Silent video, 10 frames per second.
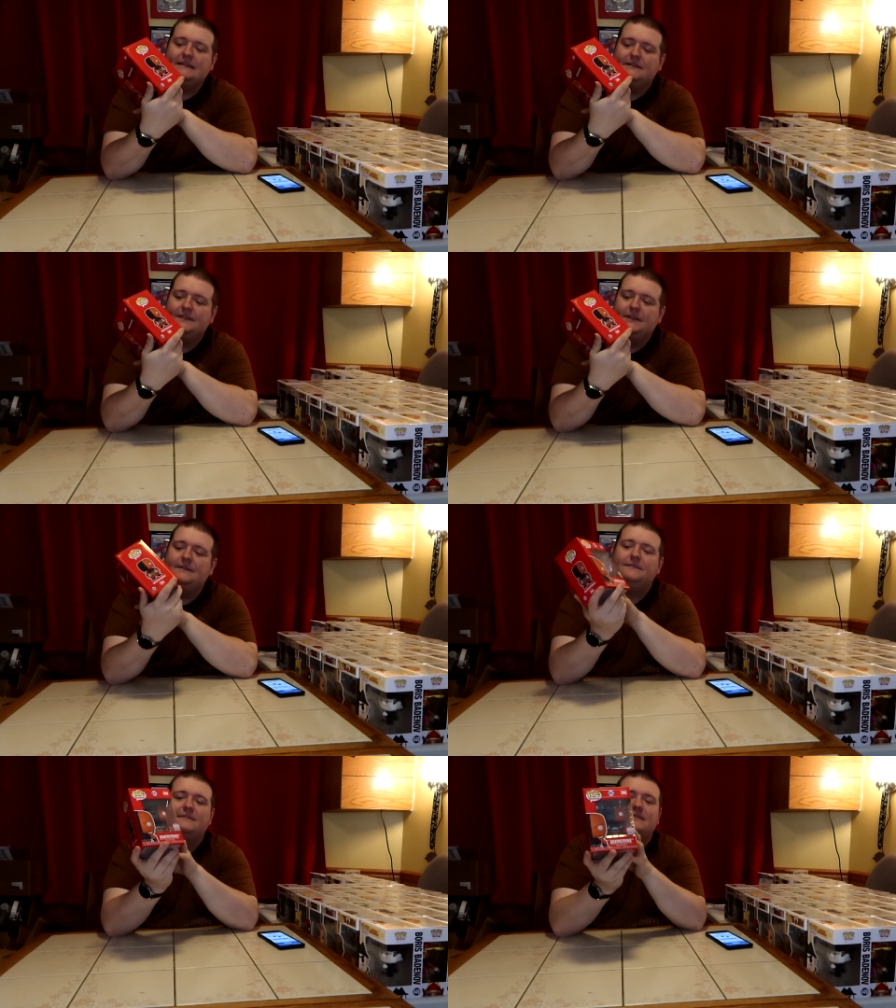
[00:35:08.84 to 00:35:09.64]
they're in
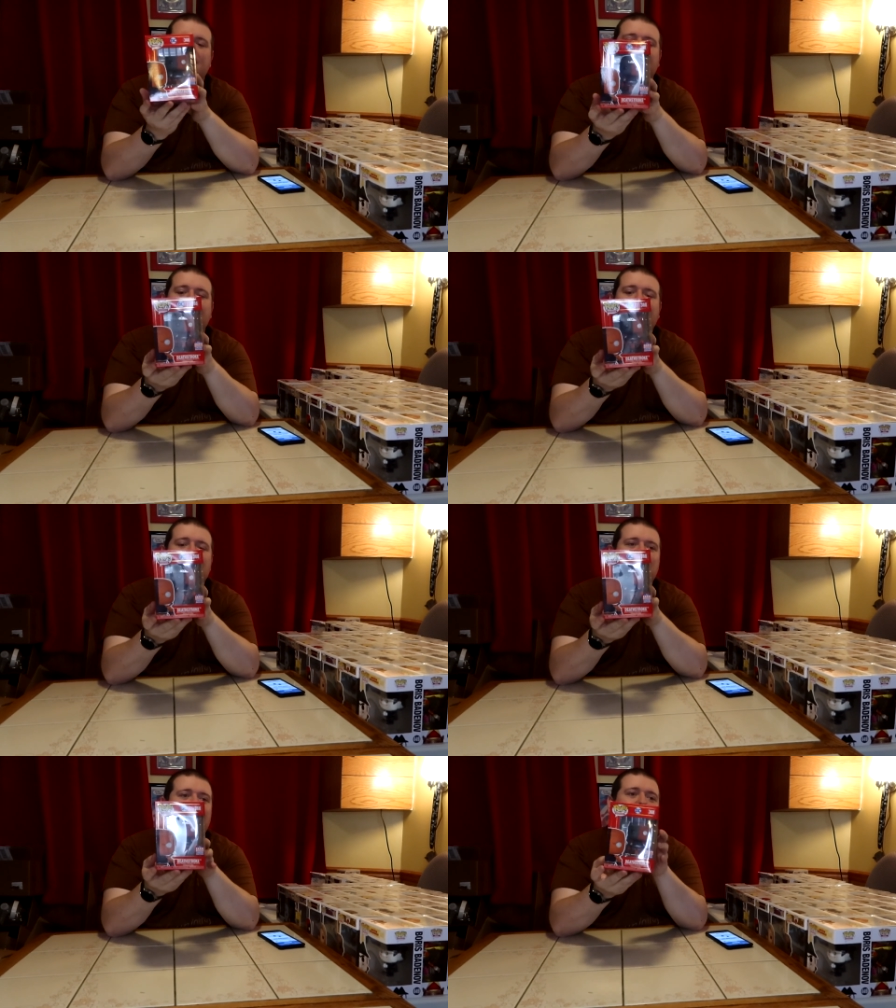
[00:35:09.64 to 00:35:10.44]
the they're in the
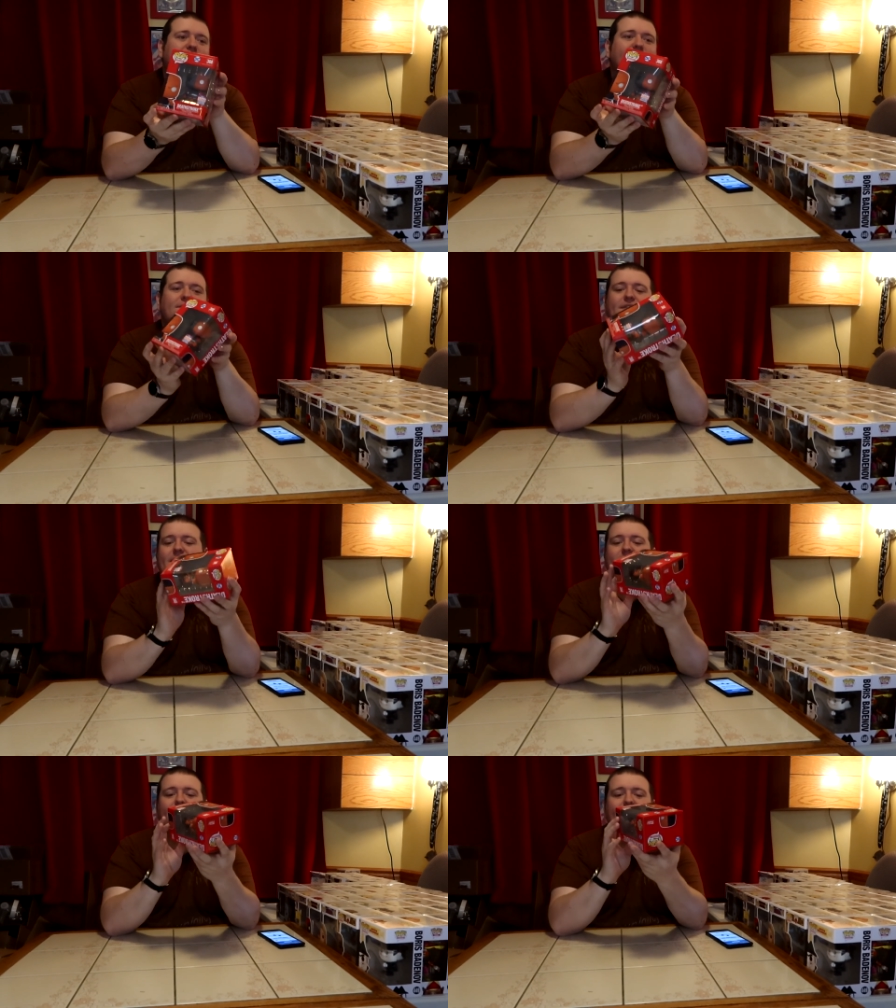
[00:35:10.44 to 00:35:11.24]
Imperial suits
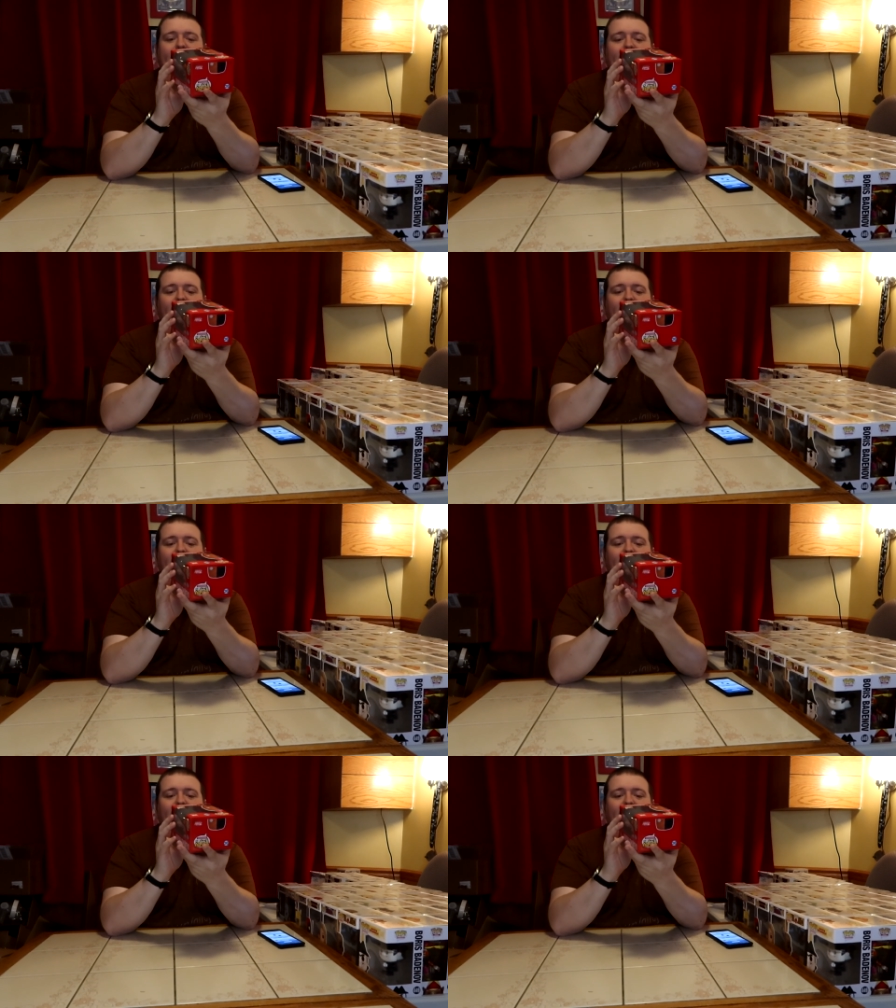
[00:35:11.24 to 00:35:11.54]
and stuff like that.